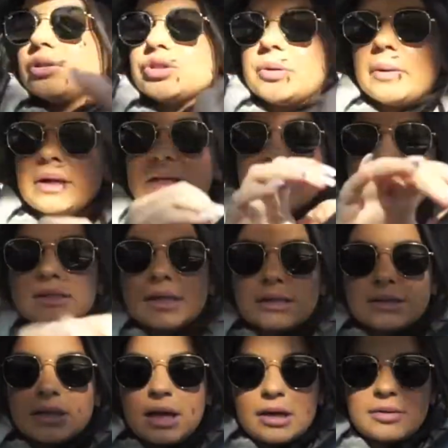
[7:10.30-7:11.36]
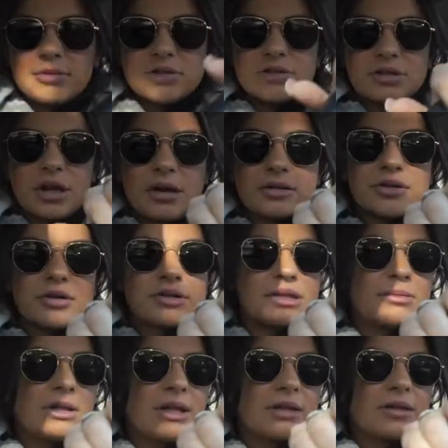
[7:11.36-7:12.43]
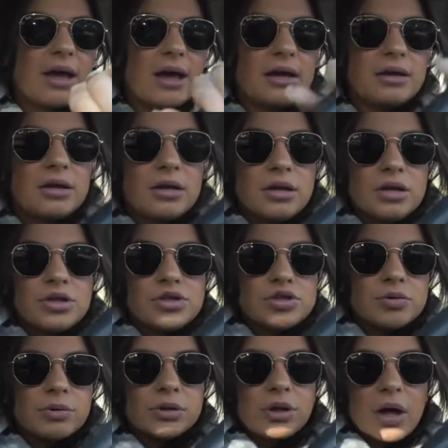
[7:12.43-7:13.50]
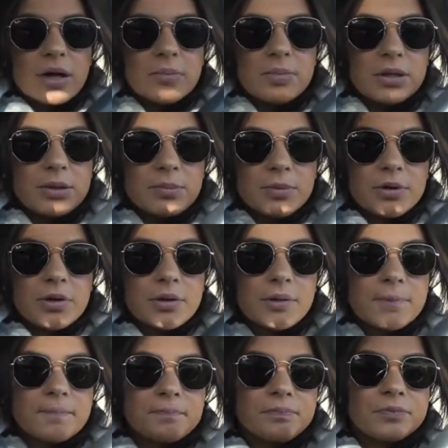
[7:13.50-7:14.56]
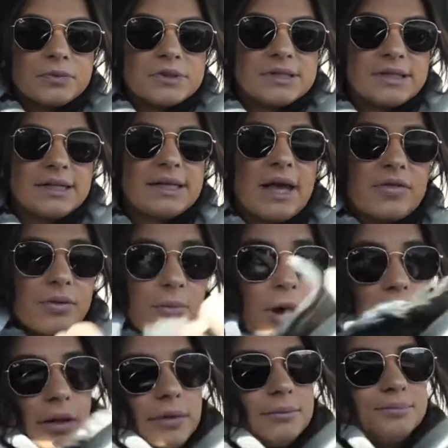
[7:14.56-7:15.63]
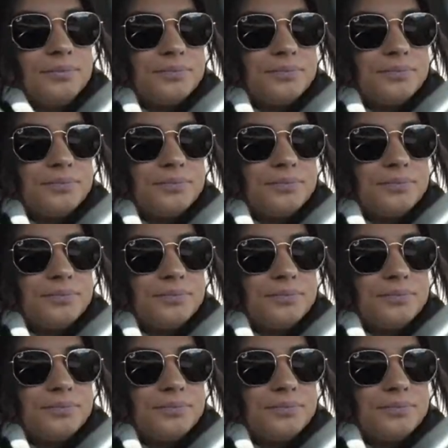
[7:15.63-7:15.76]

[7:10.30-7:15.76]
26th to get your winter tires on or something like that. So a lot of people didn't get them on.